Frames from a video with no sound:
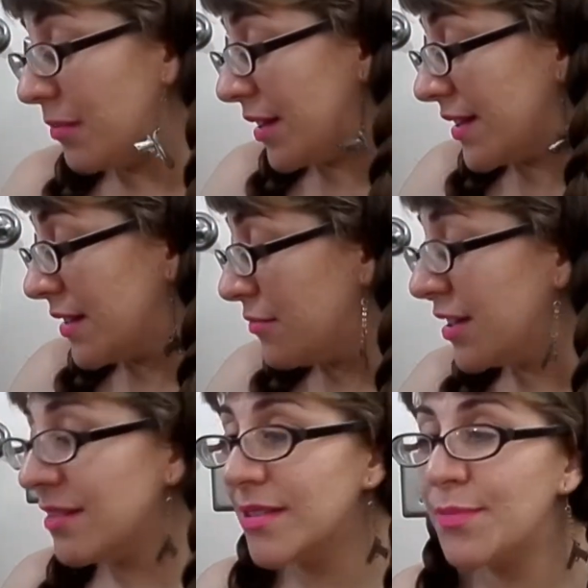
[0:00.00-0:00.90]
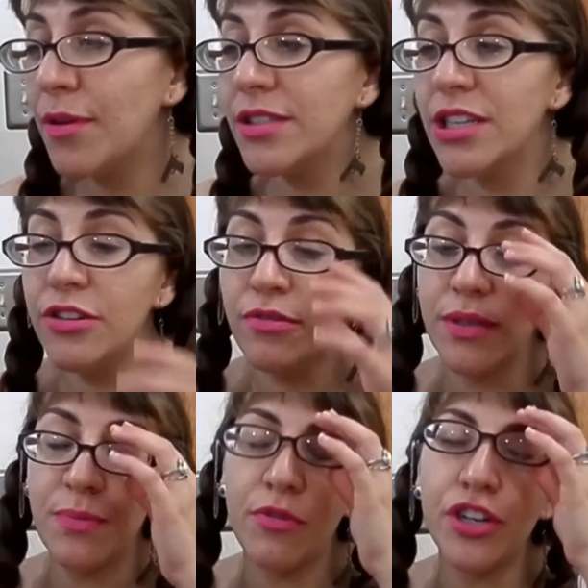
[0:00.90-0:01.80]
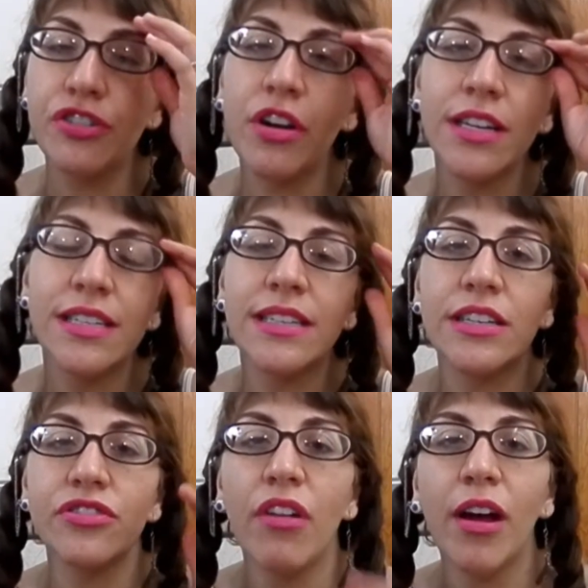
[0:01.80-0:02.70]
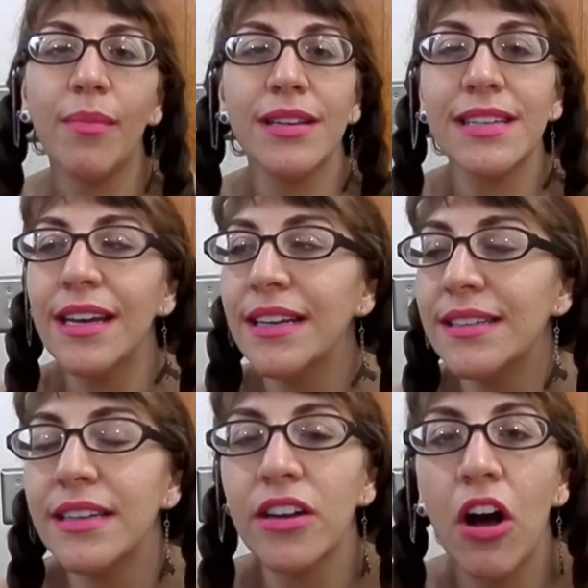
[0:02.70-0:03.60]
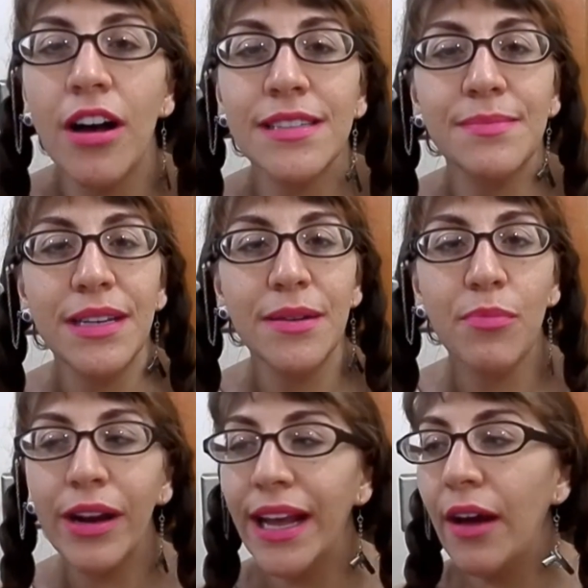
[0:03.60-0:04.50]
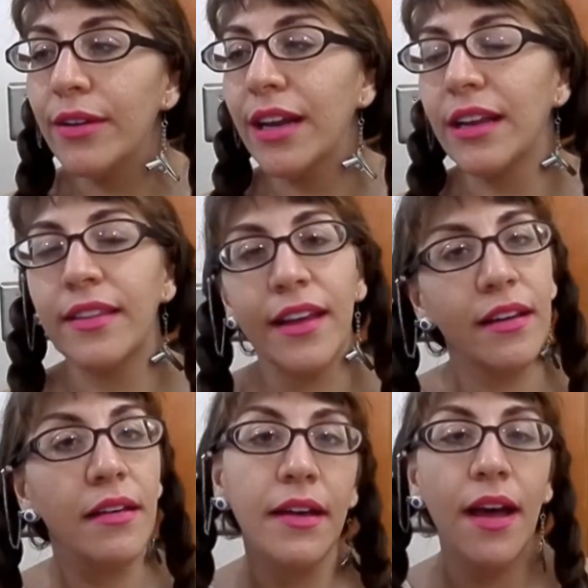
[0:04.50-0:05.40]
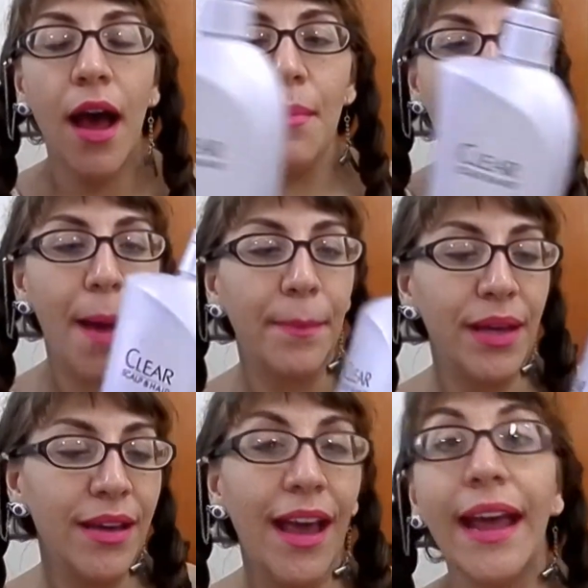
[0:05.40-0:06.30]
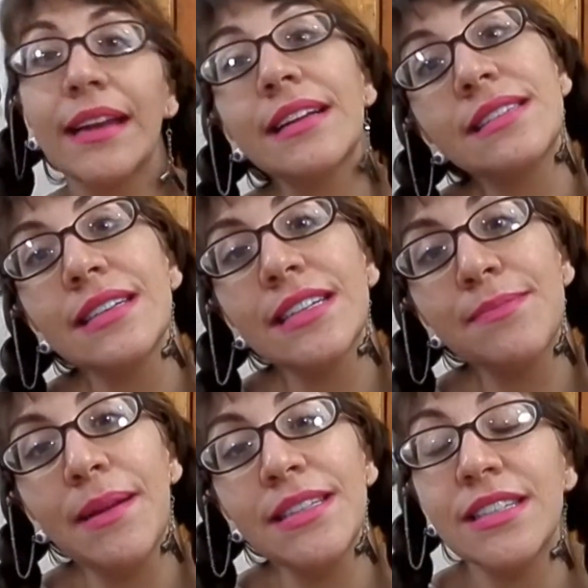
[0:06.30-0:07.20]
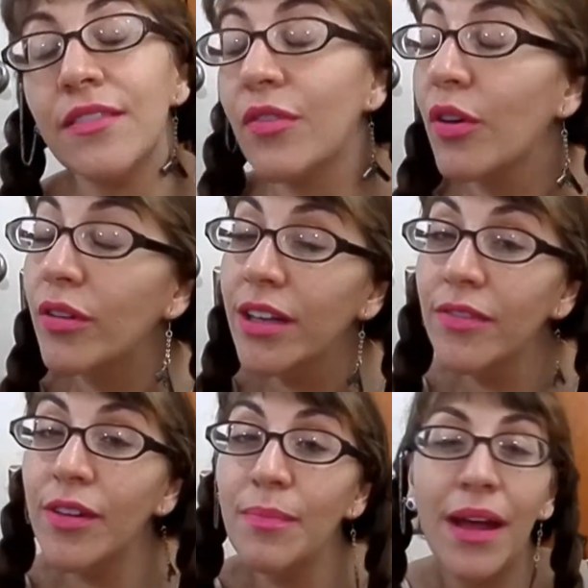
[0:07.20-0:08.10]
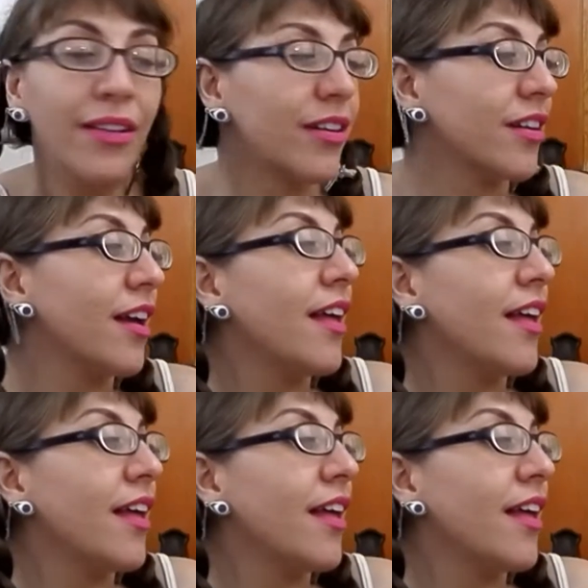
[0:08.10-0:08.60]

It did what it was supposed to do. It was moisturizing, didn't dry out my skin, it didn't cause me to break out in anything. I'm happy. And it's inexpensive. Even better.